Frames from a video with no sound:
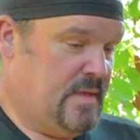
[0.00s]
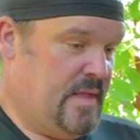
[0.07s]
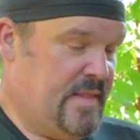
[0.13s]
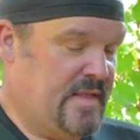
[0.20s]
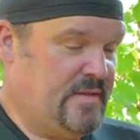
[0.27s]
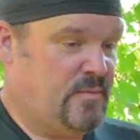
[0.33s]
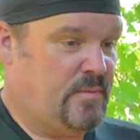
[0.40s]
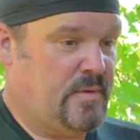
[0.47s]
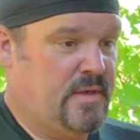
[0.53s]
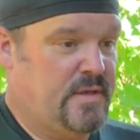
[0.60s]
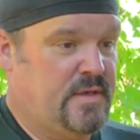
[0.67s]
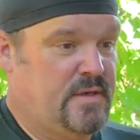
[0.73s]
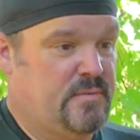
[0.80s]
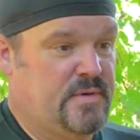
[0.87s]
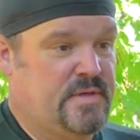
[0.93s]
and that's a
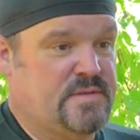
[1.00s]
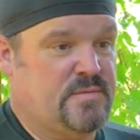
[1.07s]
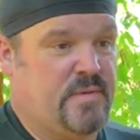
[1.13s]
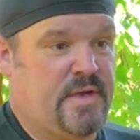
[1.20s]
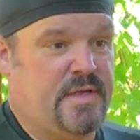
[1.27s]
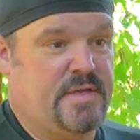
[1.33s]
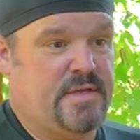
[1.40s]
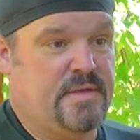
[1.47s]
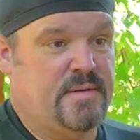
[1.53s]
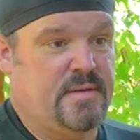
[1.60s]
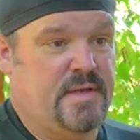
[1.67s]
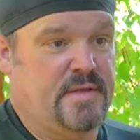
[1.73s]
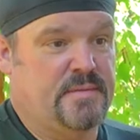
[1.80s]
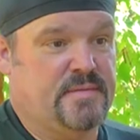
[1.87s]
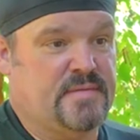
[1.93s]
good reason why
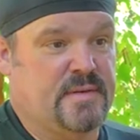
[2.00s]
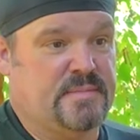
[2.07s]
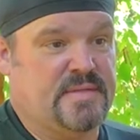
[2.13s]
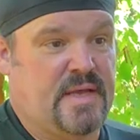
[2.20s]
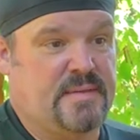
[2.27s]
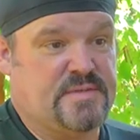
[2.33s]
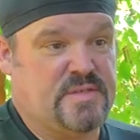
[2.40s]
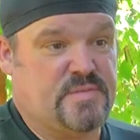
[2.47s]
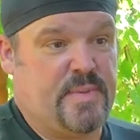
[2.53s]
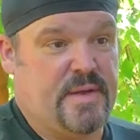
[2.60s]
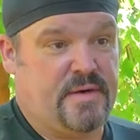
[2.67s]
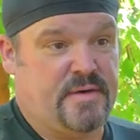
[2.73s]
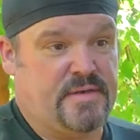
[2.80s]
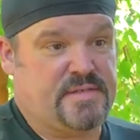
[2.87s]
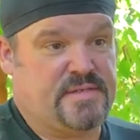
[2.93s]
it, sometimes it's
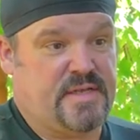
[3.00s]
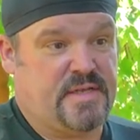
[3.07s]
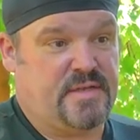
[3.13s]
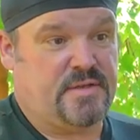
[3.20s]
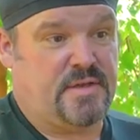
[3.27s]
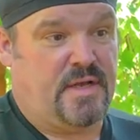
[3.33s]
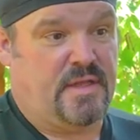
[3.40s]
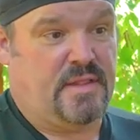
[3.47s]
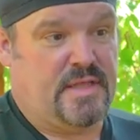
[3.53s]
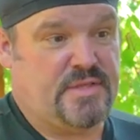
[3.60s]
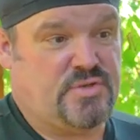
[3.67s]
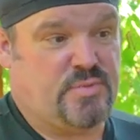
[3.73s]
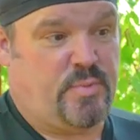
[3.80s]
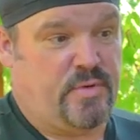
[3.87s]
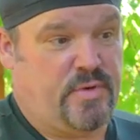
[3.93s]
better to set a
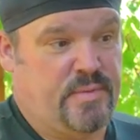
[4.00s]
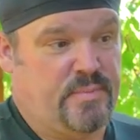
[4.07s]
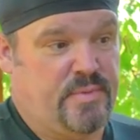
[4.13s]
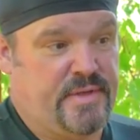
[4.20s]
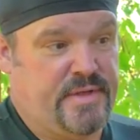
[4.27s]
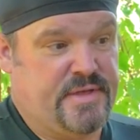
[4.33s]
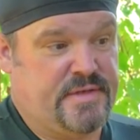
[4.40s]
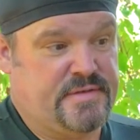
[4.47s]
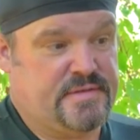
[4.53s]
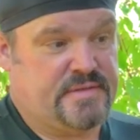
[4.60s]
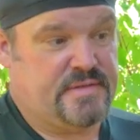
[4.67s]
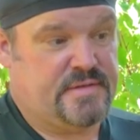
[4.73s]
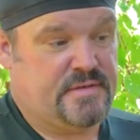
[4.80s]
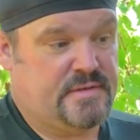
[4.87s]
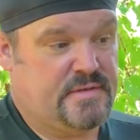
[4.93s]
ledger board in
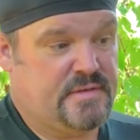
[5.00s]
place